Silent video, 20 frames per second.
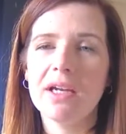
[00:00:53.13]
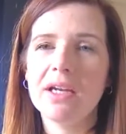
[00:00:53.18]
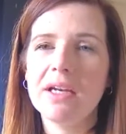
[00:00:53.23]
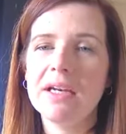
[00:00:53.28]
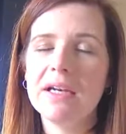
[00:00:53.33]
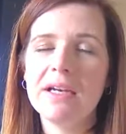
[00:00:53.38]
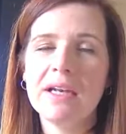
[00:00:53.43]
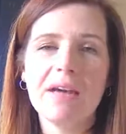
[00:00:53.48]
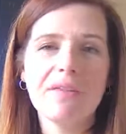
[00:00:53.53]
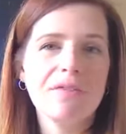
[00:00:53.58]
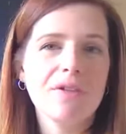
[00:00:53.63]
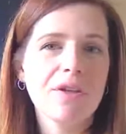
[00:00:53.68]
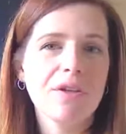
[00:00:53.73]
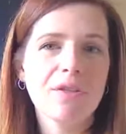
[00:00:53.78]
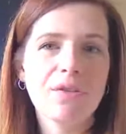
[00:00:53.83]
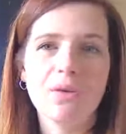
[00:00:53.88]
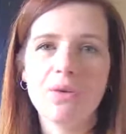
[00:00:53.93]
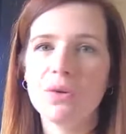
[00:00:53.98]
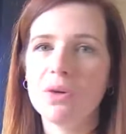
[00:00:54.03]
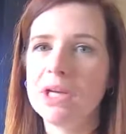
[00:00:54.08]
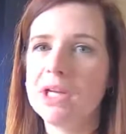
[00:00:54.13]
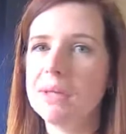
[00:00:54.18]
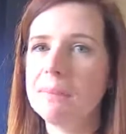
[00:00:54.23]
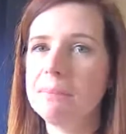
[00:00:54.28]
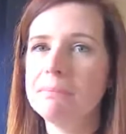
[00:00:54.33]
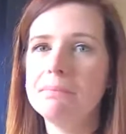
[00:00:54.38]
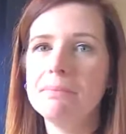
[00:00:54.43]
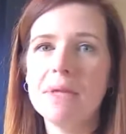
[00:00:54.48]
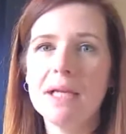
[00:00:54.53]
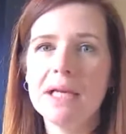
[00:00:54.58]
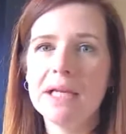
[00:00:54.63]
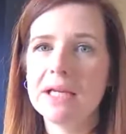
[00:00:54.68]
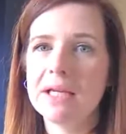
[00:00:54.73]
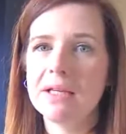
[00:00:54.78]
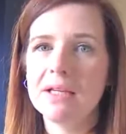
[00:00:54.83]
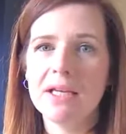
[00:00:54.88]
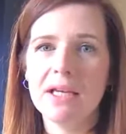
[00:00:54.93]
never thought in a million